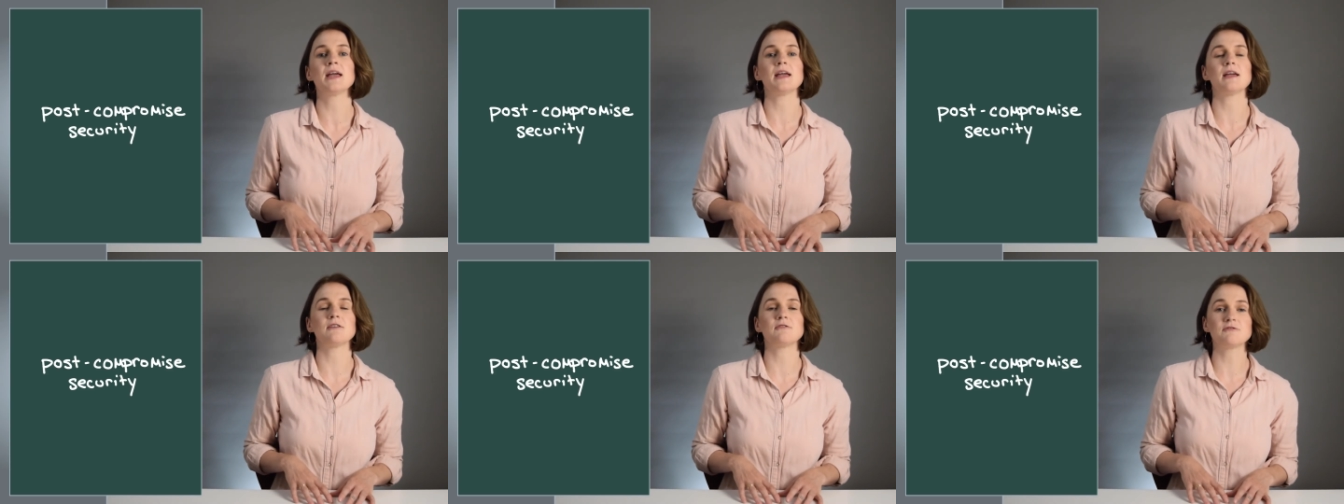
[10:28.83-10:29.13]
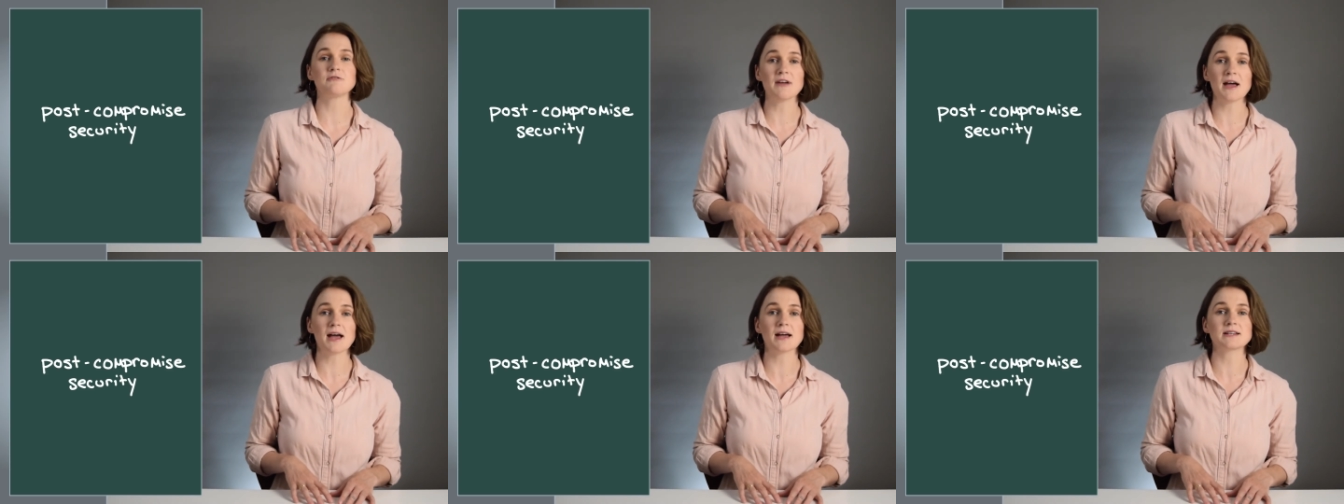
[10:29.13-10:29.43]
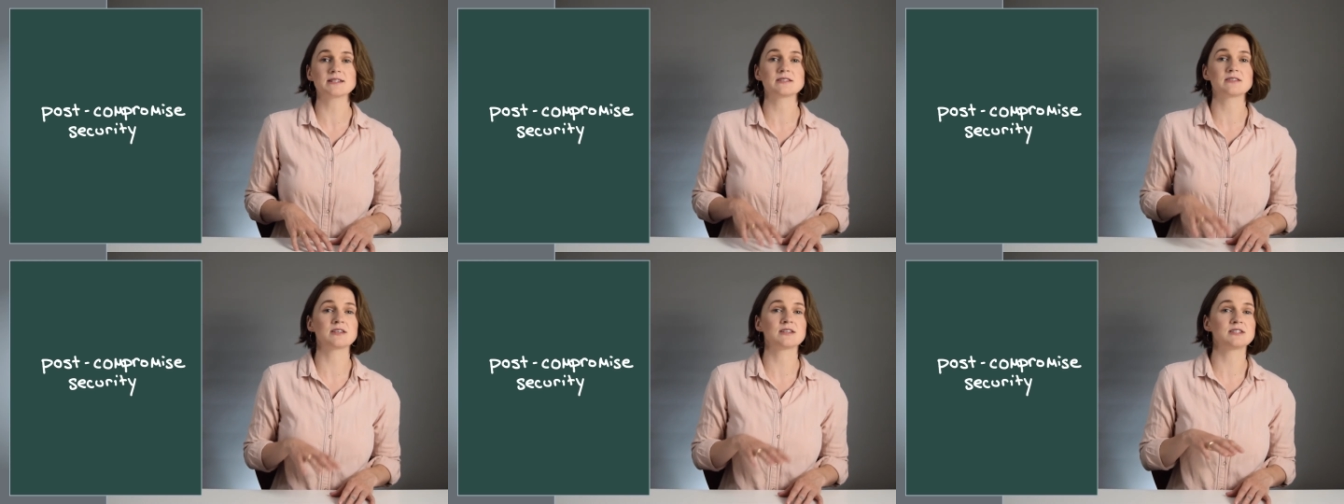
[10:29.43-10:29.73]
In
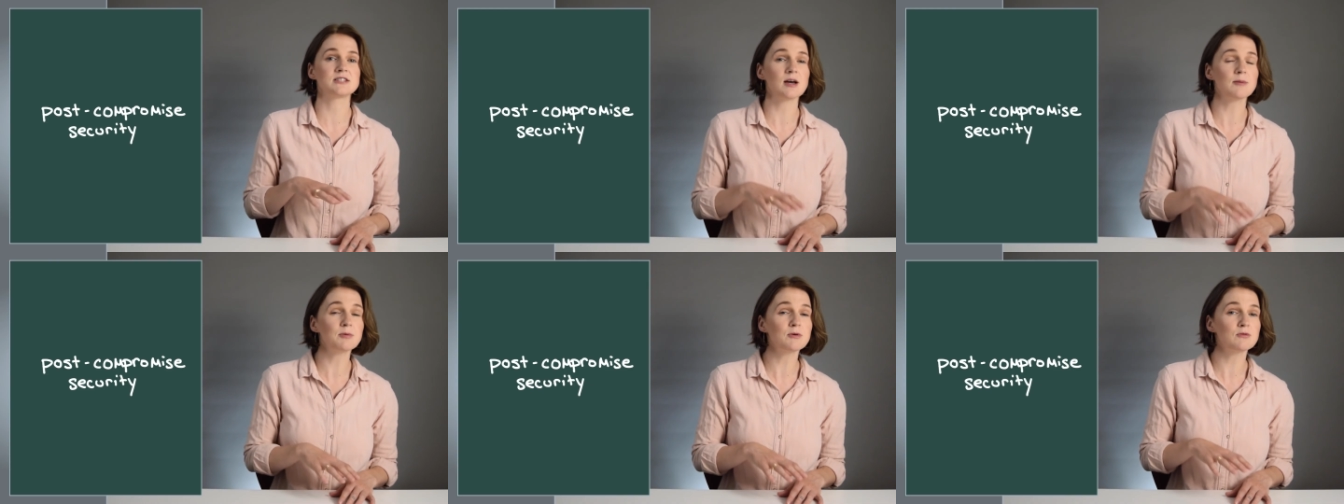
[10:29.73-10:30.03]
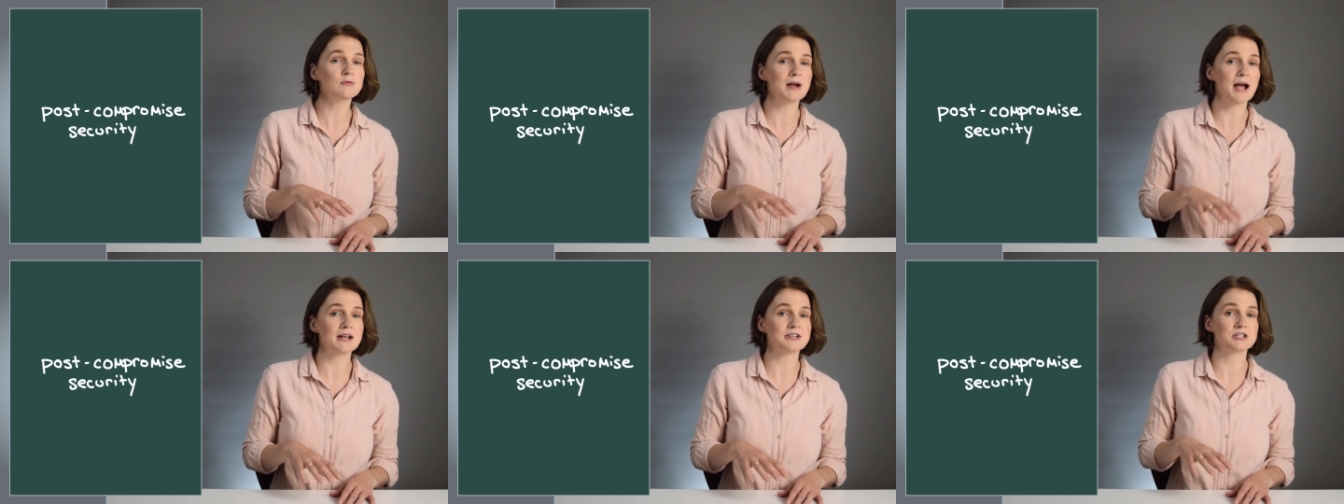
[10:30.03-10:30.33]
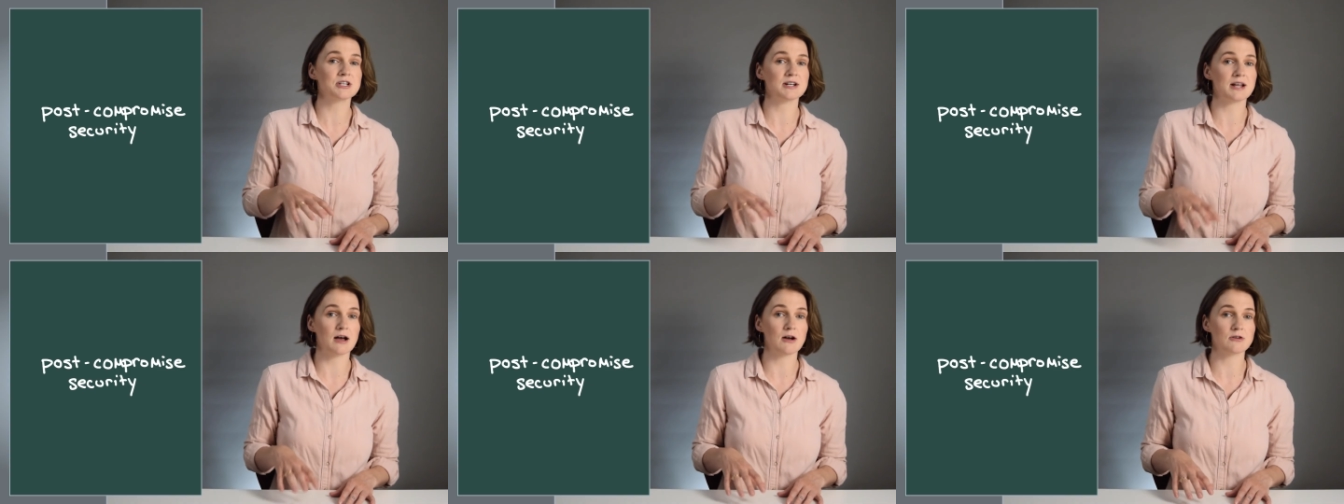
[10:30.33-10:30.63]
fact, the double
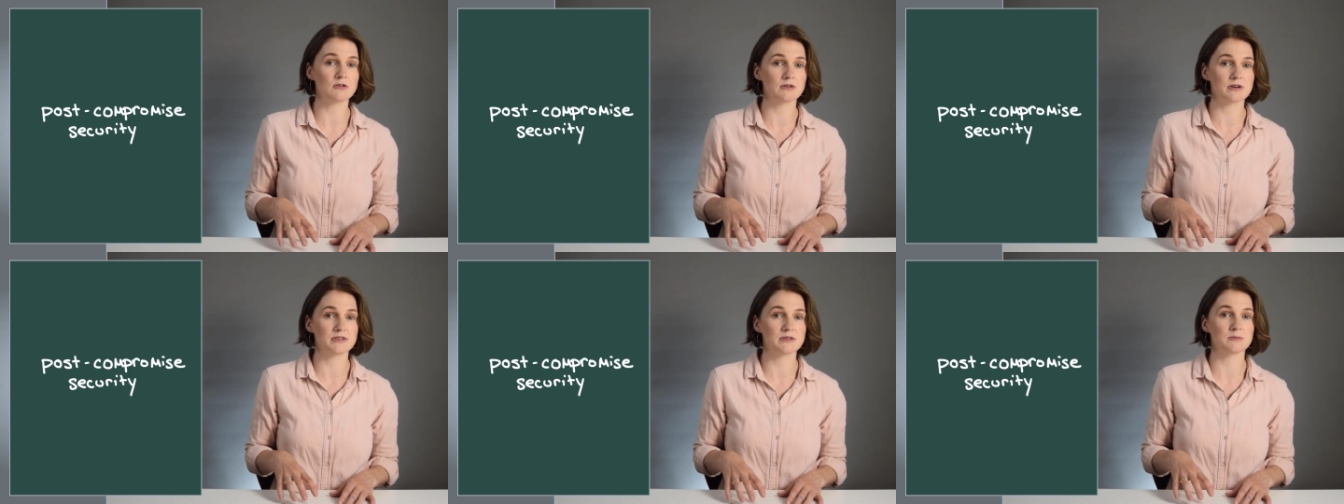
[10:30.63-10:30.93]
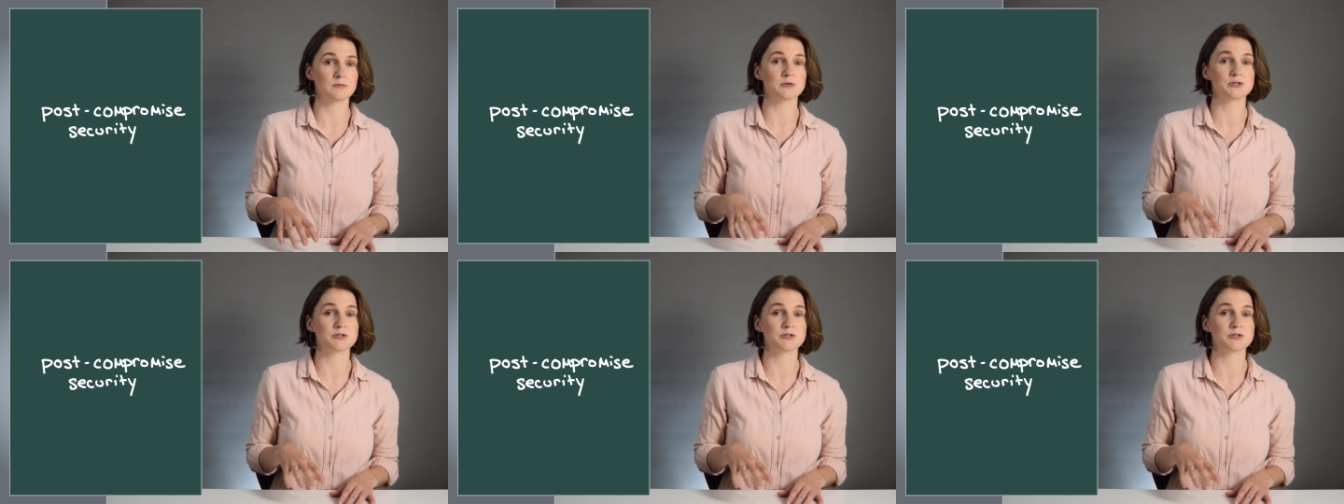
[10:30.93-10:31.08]
ratchet algorithm